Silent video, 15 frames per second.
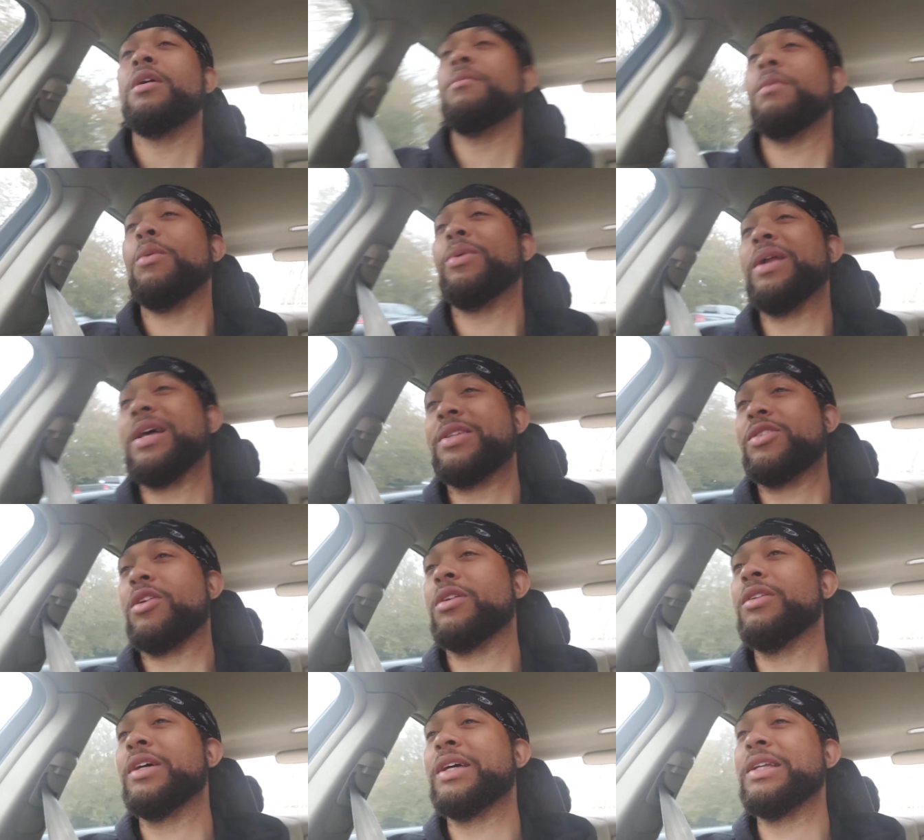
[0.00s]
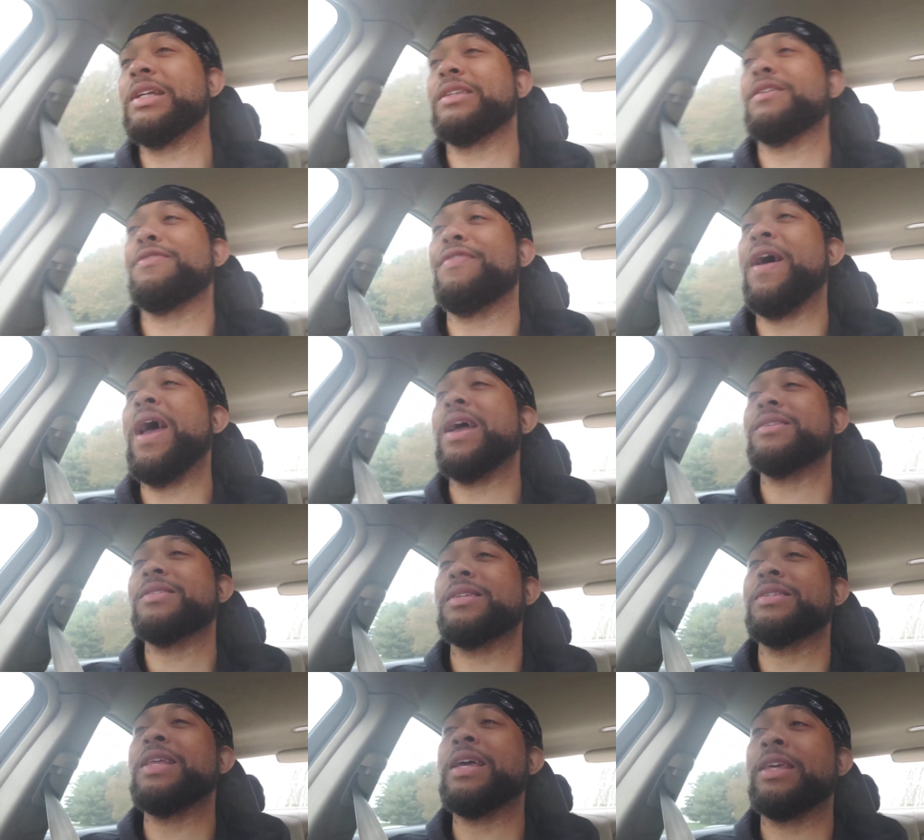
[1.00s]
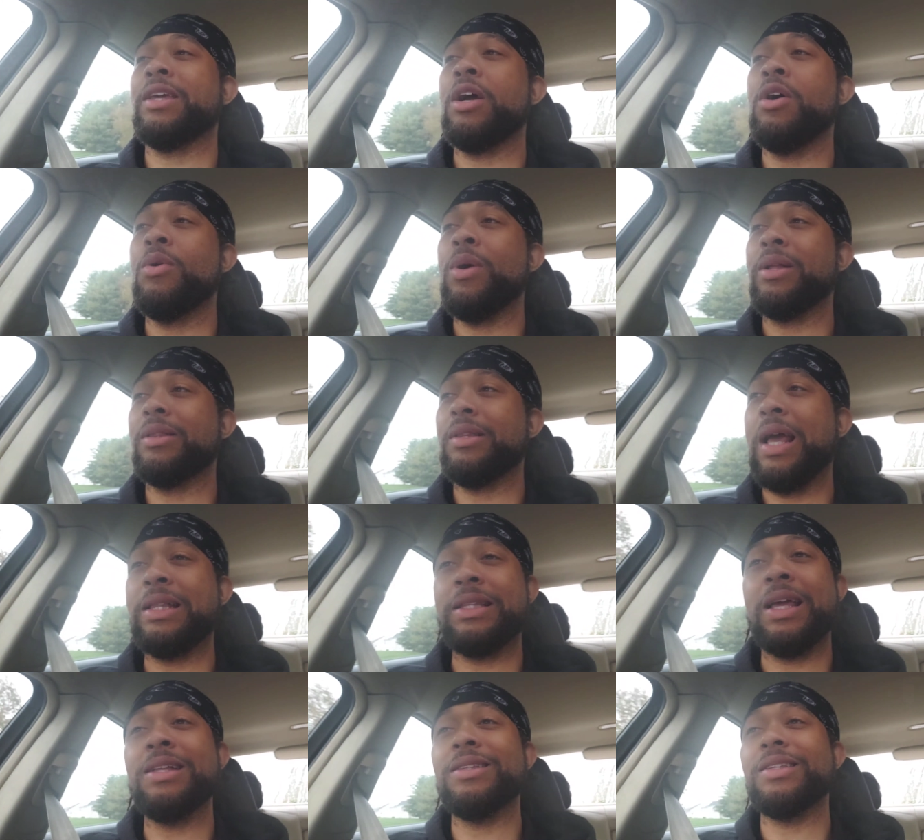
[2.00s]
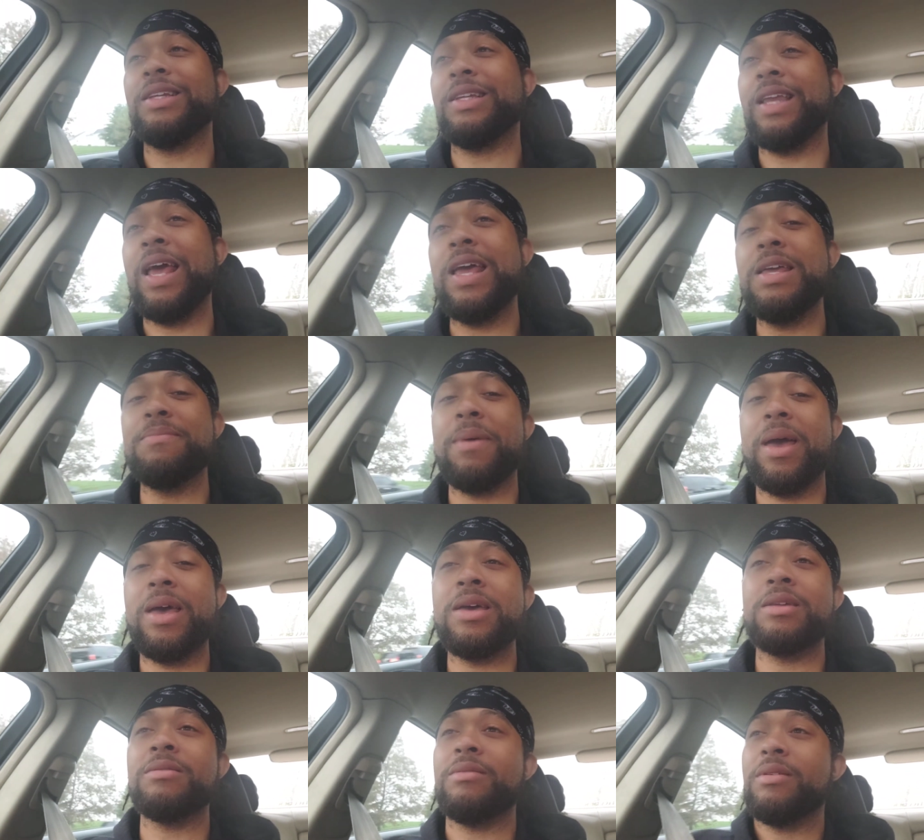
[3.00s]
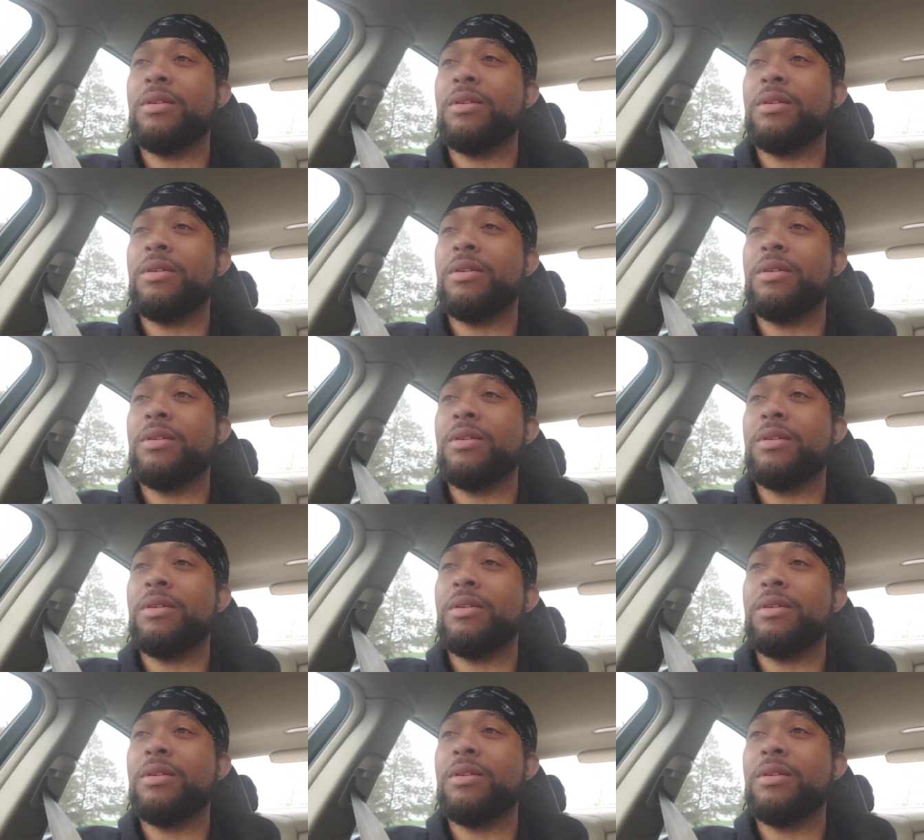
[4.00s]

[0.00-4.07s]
But when I started looking at the facts, it's like, yo, at the end of the day, man,